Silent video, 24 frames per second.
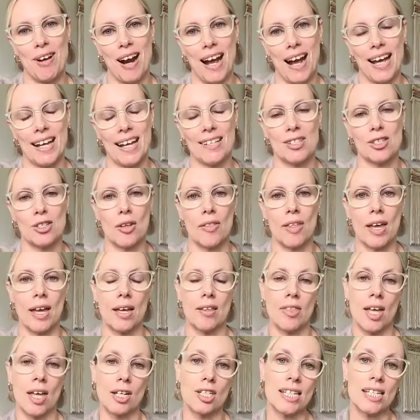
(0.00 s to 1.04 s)
right? So
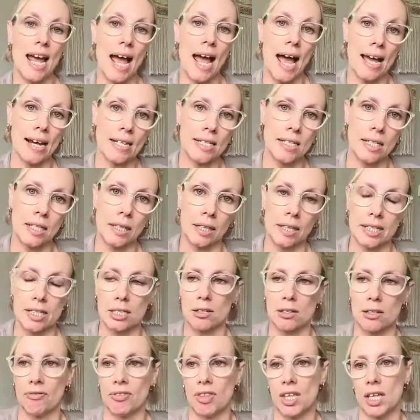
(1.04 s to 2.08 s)
they just add it to the
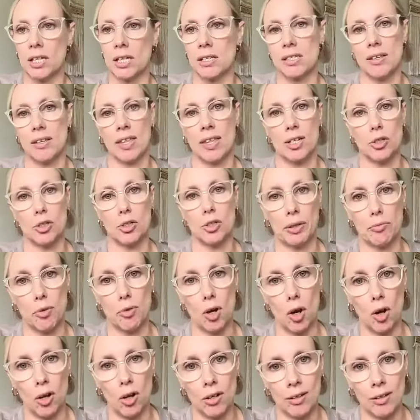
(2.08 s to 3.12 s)
list of things that they're doing
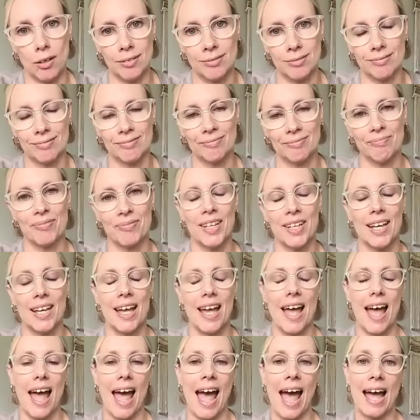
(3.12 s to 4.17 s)
wrong.
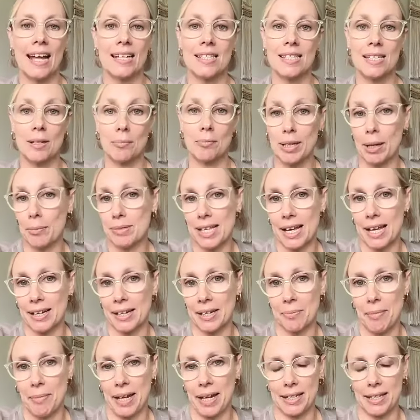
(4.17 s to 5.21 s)
And sometimes that
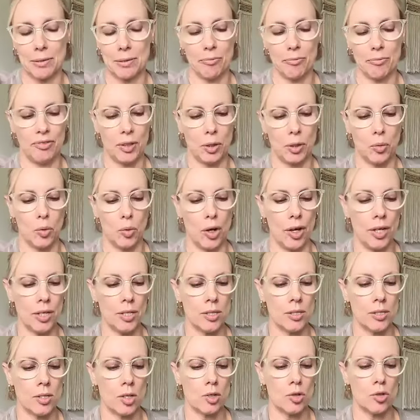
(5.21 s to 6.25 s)
can make them feel
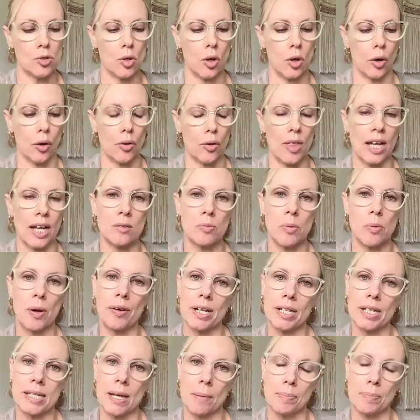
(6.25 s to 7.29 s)
worse. So that's where
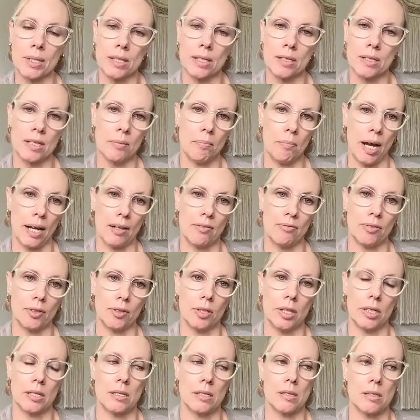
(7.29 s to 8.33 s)
acceptance and
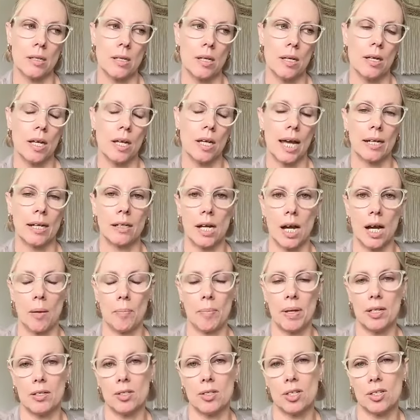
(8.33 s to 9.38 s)
mindfulness can
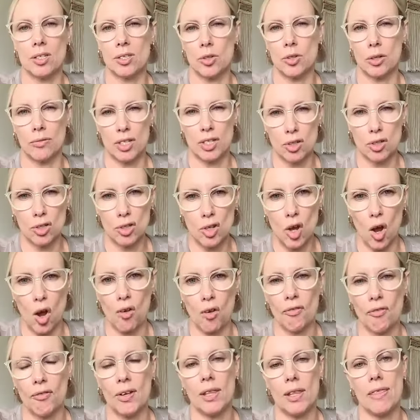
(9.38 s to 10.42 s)
come in to sort of
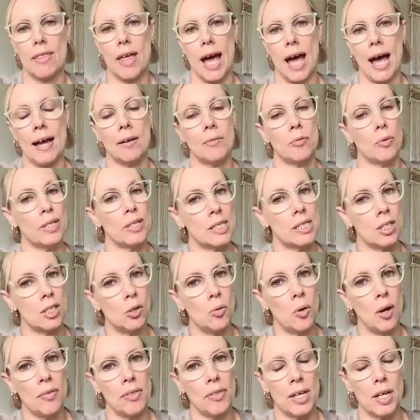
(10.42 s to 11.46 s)
soften that. We
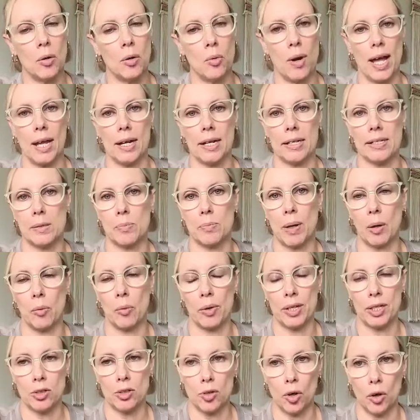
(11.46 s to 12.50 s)
still want the awareness, but
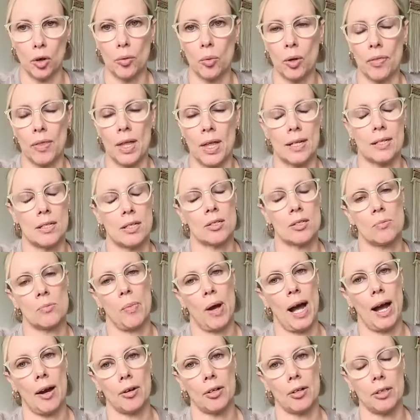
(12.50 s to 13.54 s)
we don't want that to
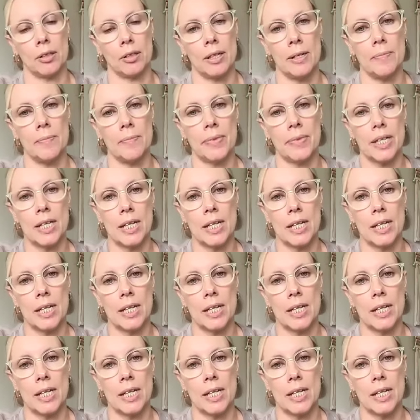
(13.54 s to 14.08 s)
spiral